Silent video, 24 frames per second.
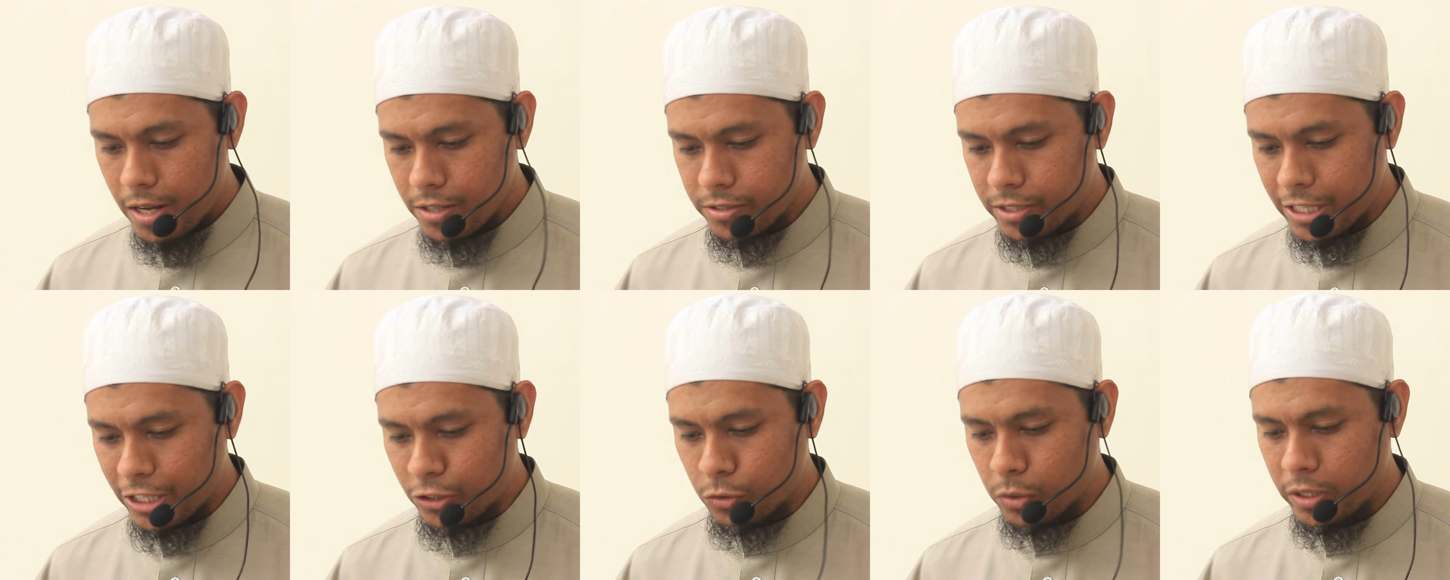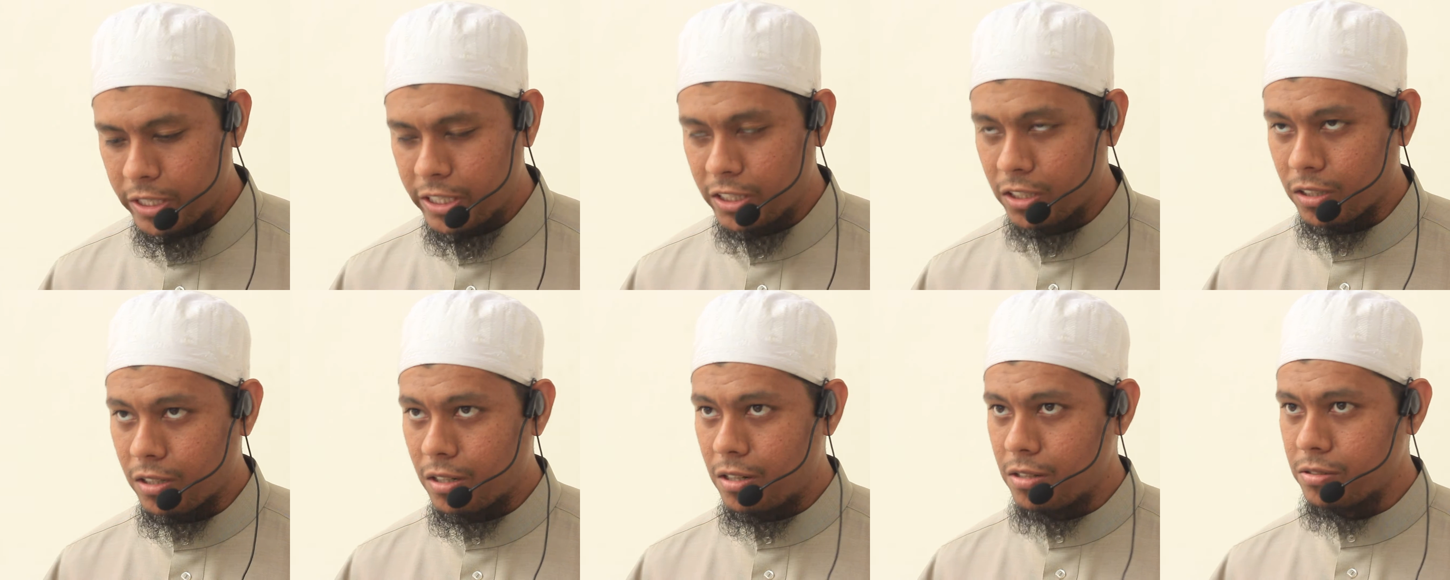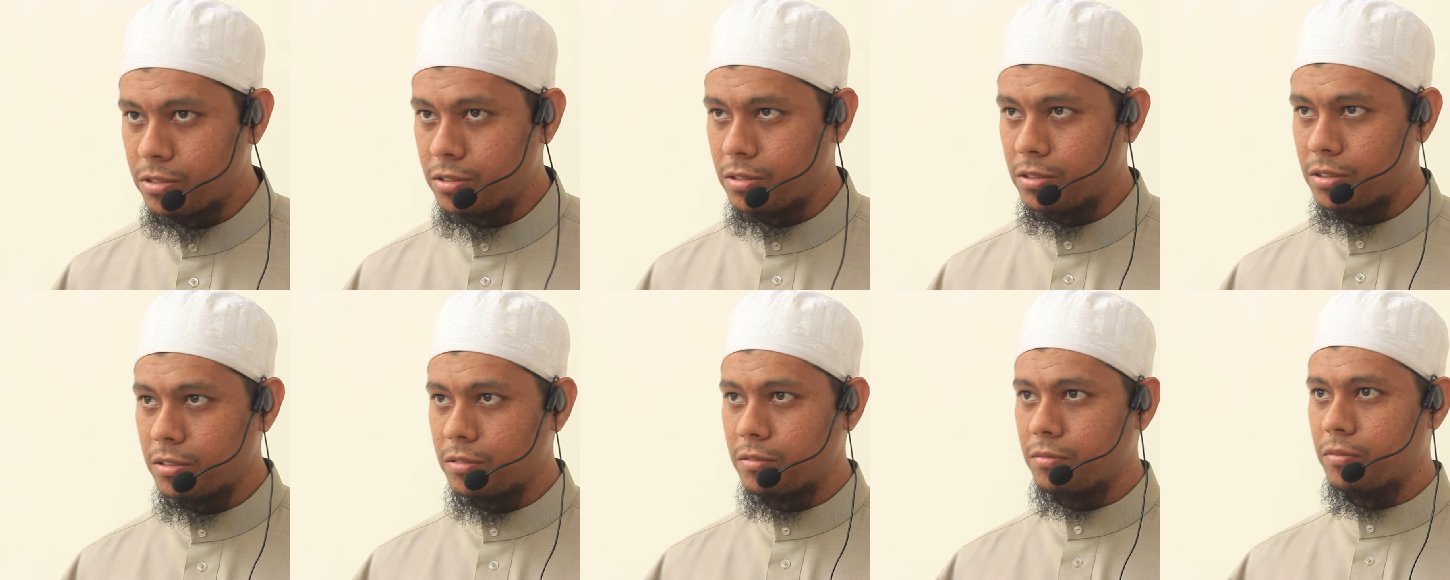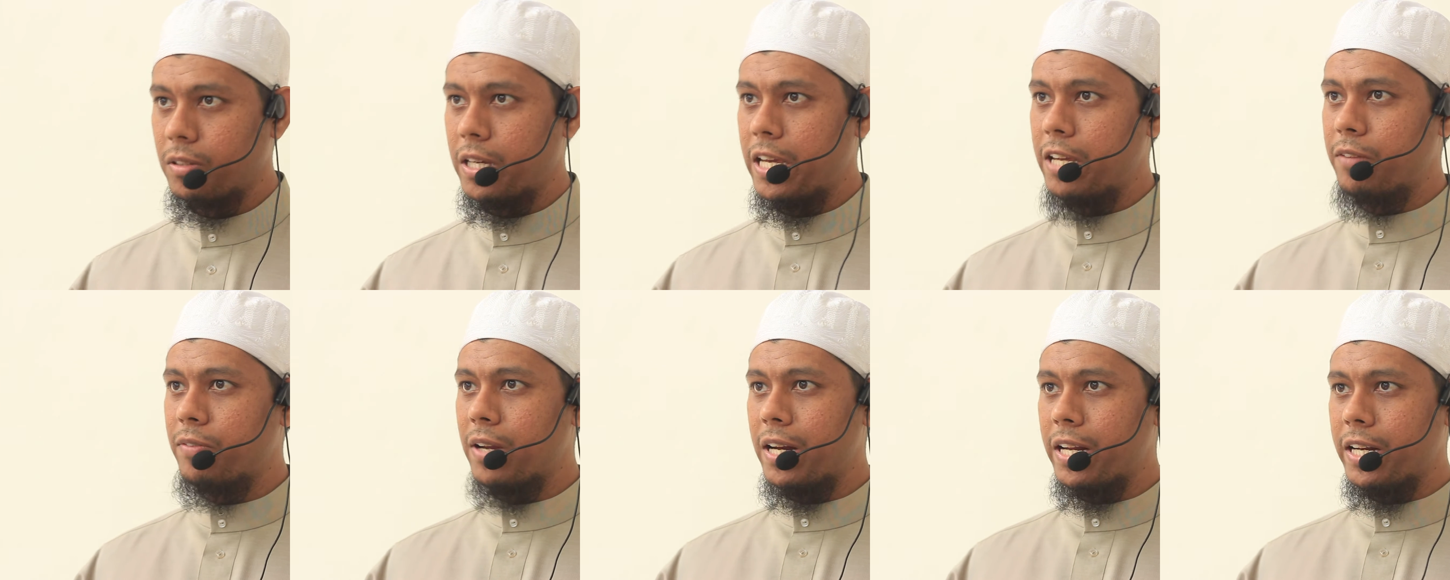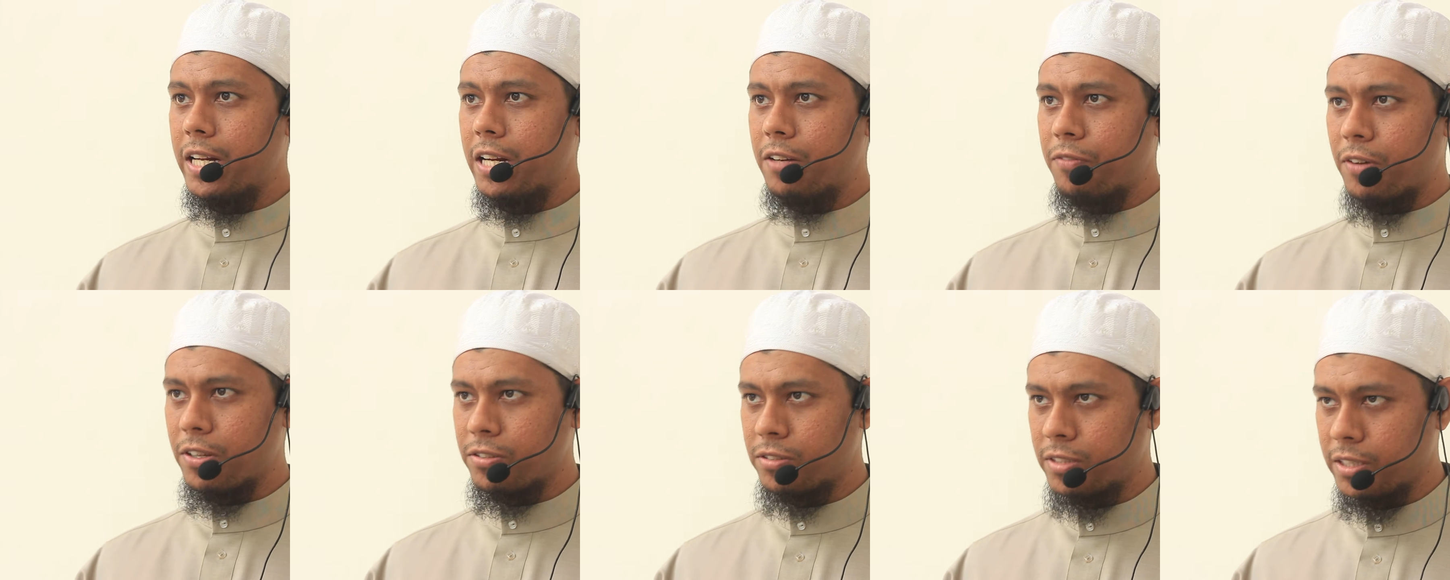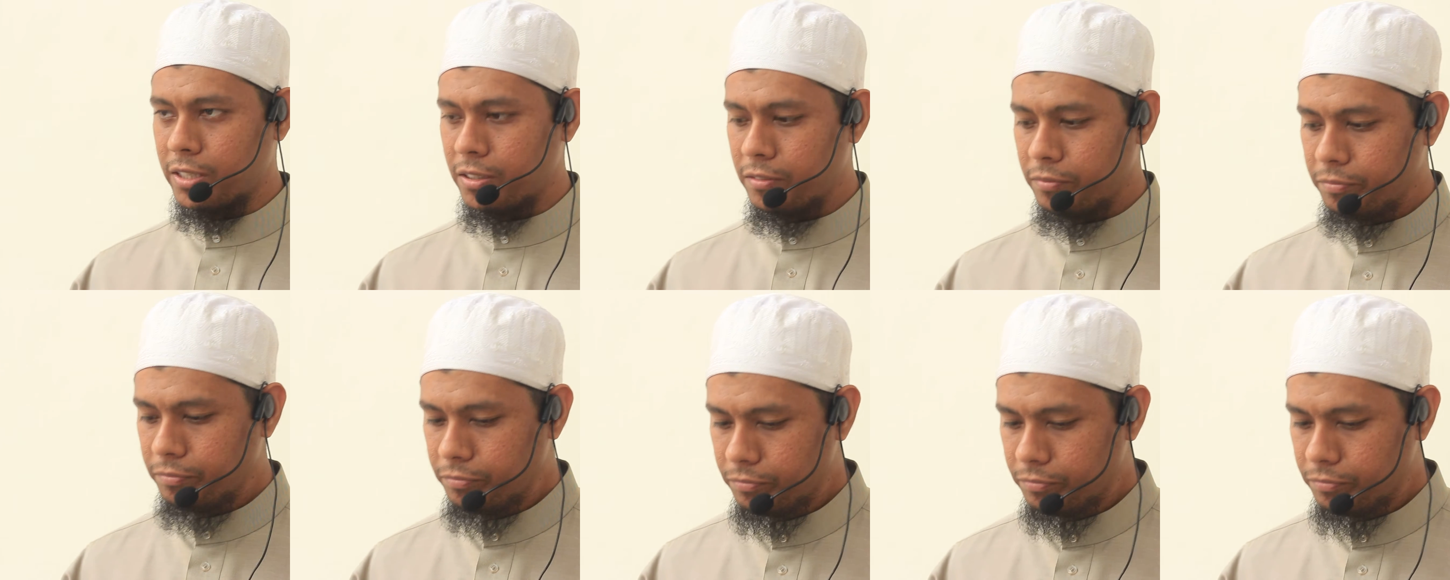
Sexual intercourse invalidate fasting,